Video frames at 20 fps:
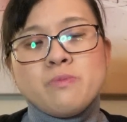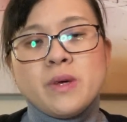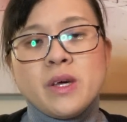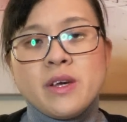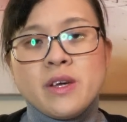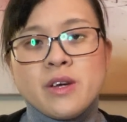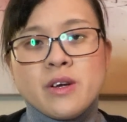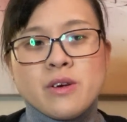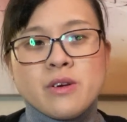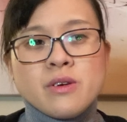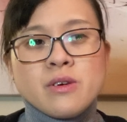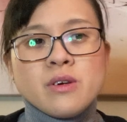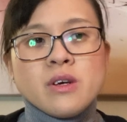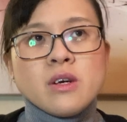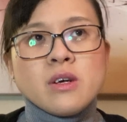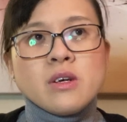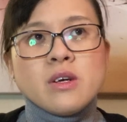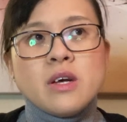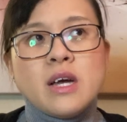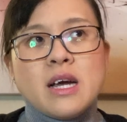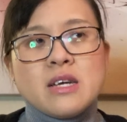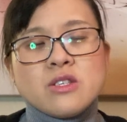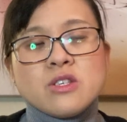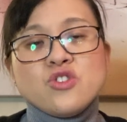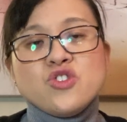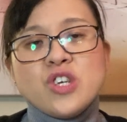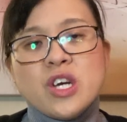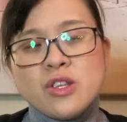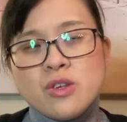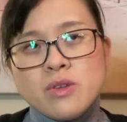here as a
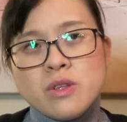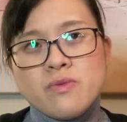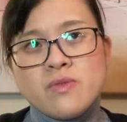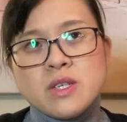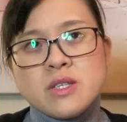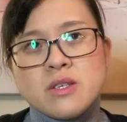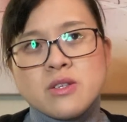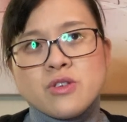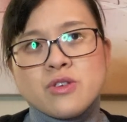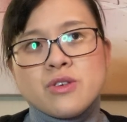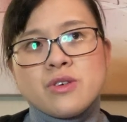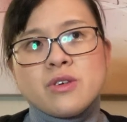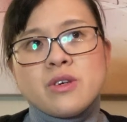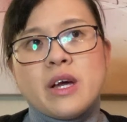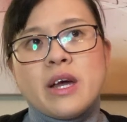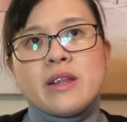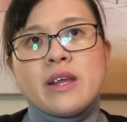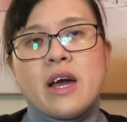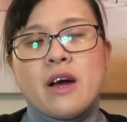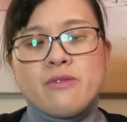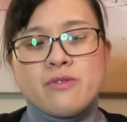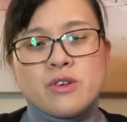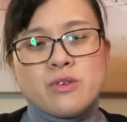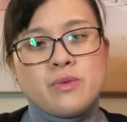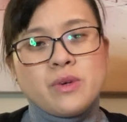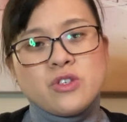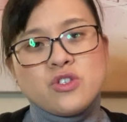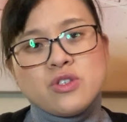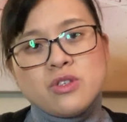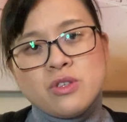genuine visitor, and after
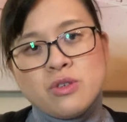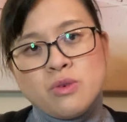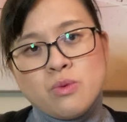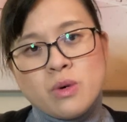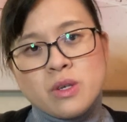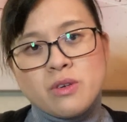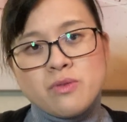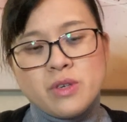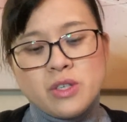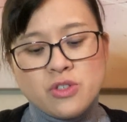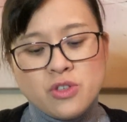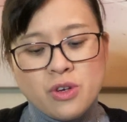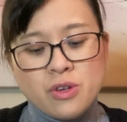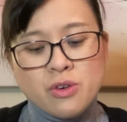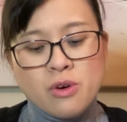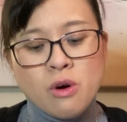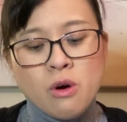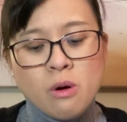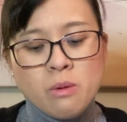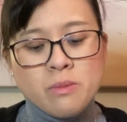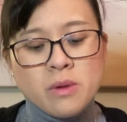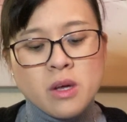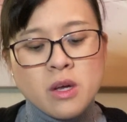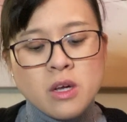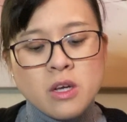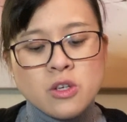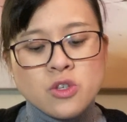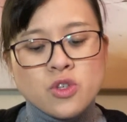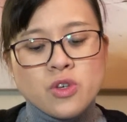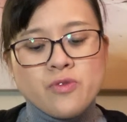which you want to return home.
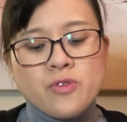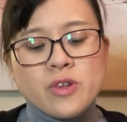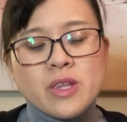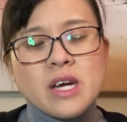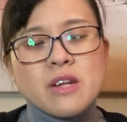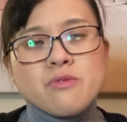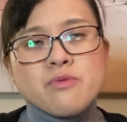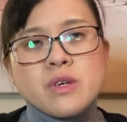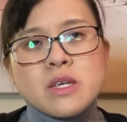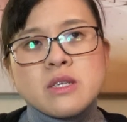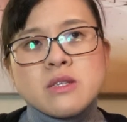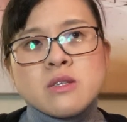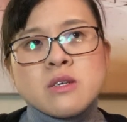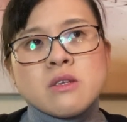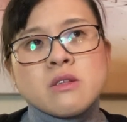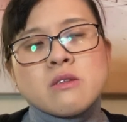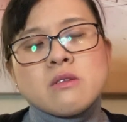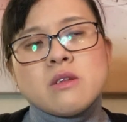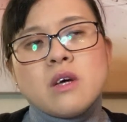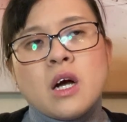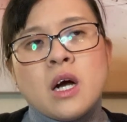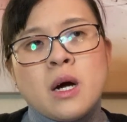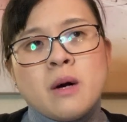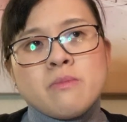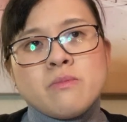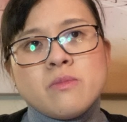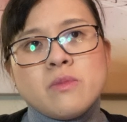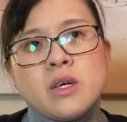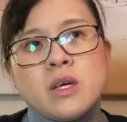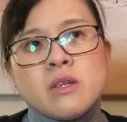So for that reason,
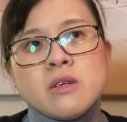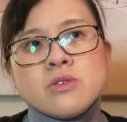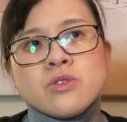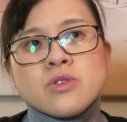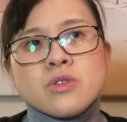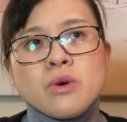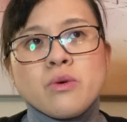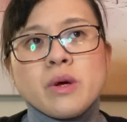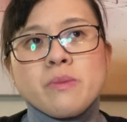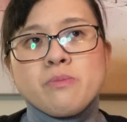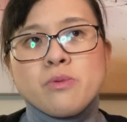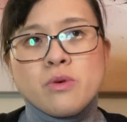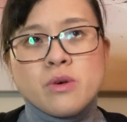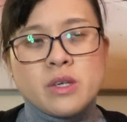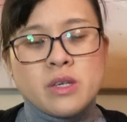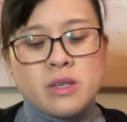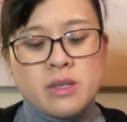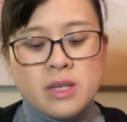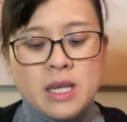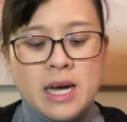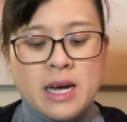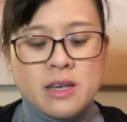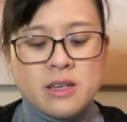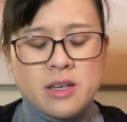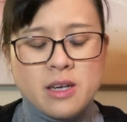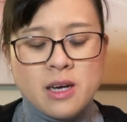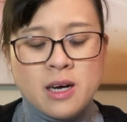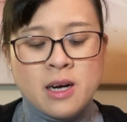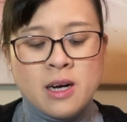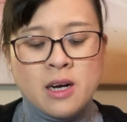it is so important that
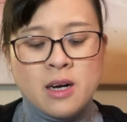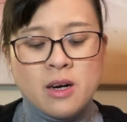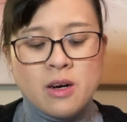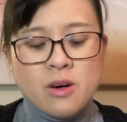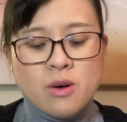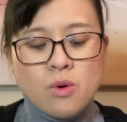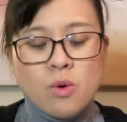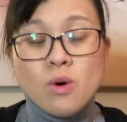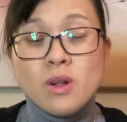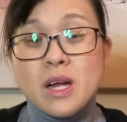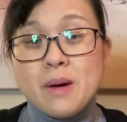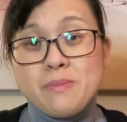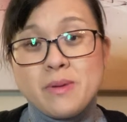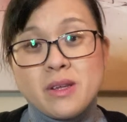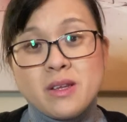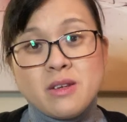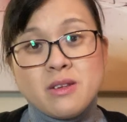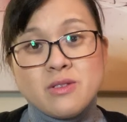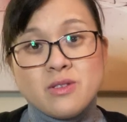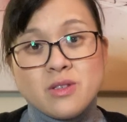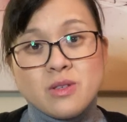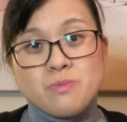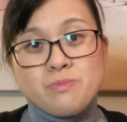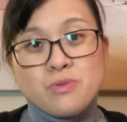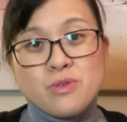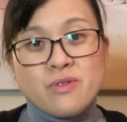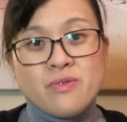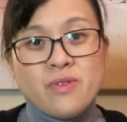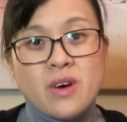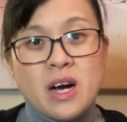all applicants
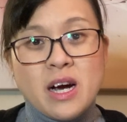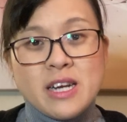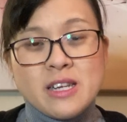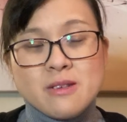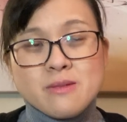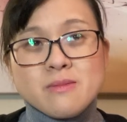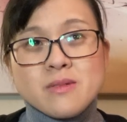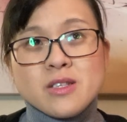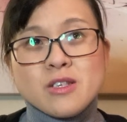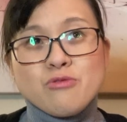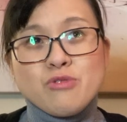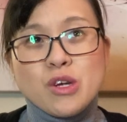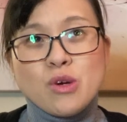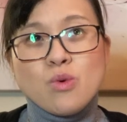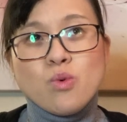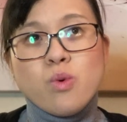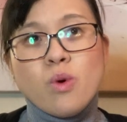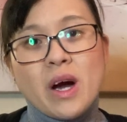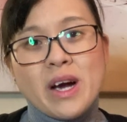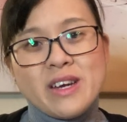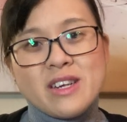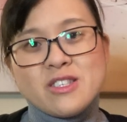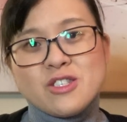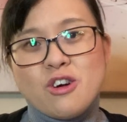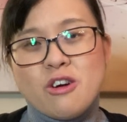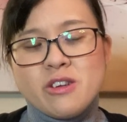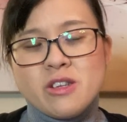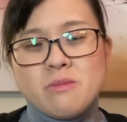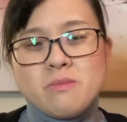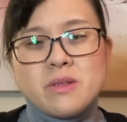provide the required
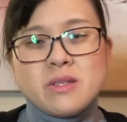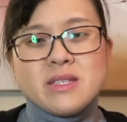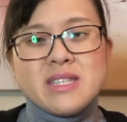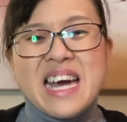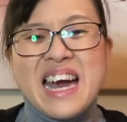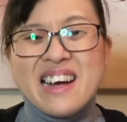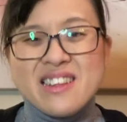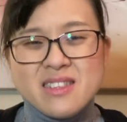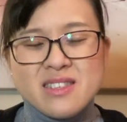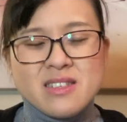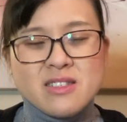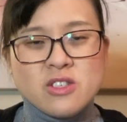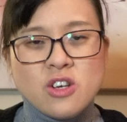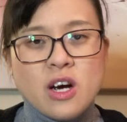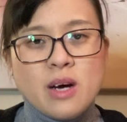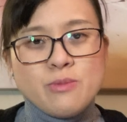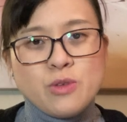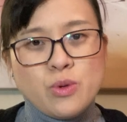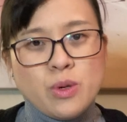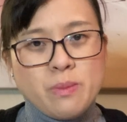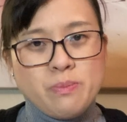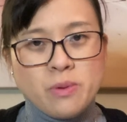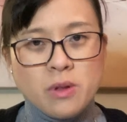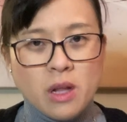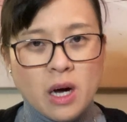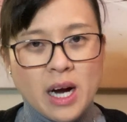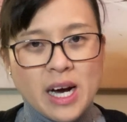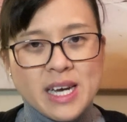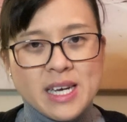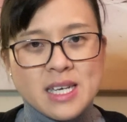documents at the time you
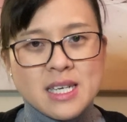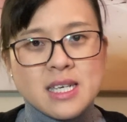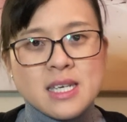apply,